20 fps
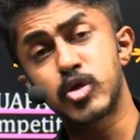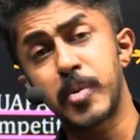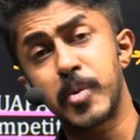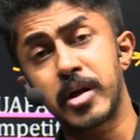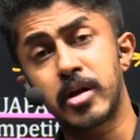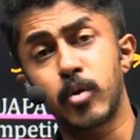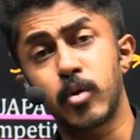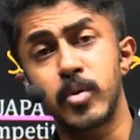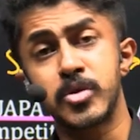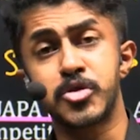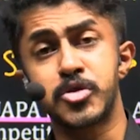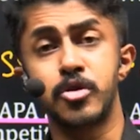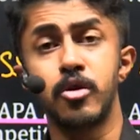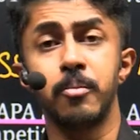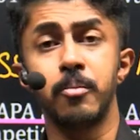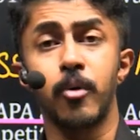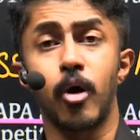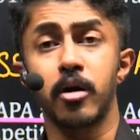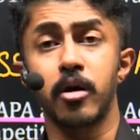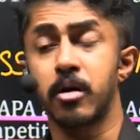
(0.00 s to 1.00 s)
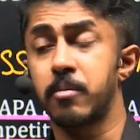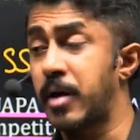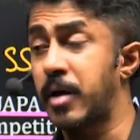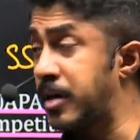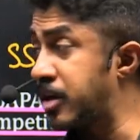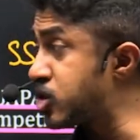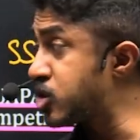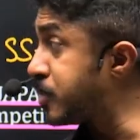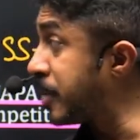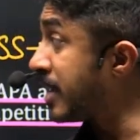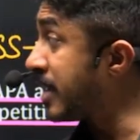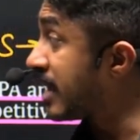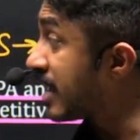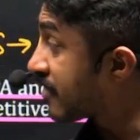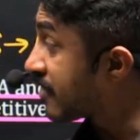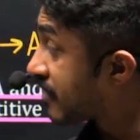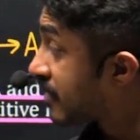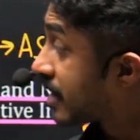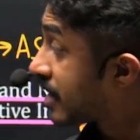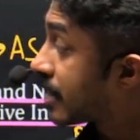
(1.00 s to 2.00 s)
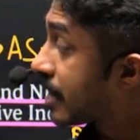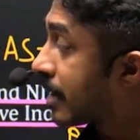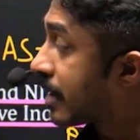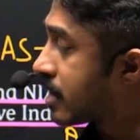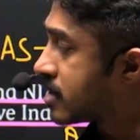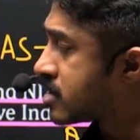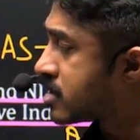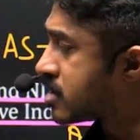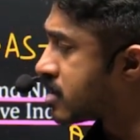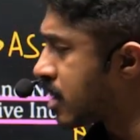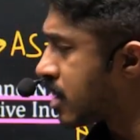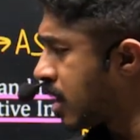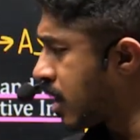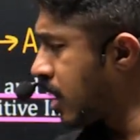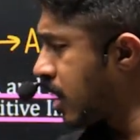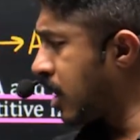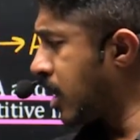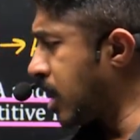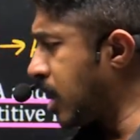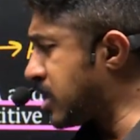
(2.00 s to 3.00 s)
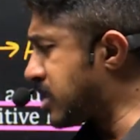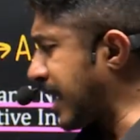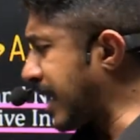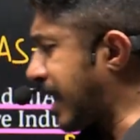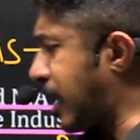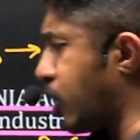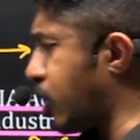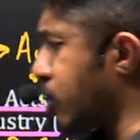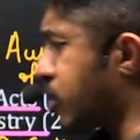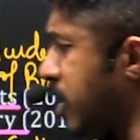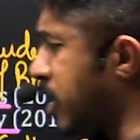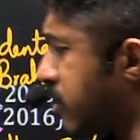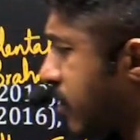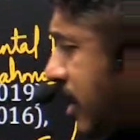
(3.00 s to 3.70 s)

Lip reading: a question on border management? Definitely yes. Security threats